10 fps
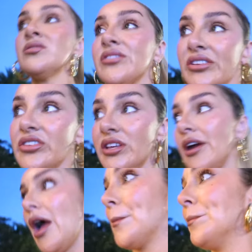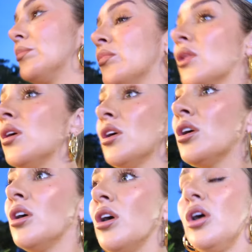This is the
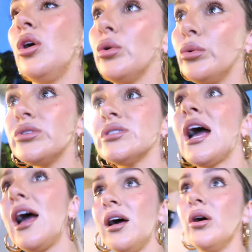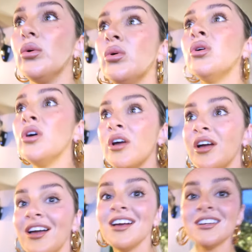hotel
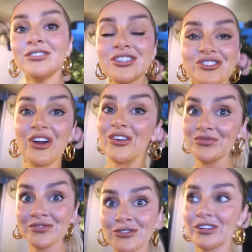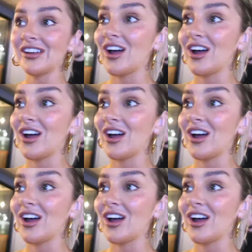restaurant. It's really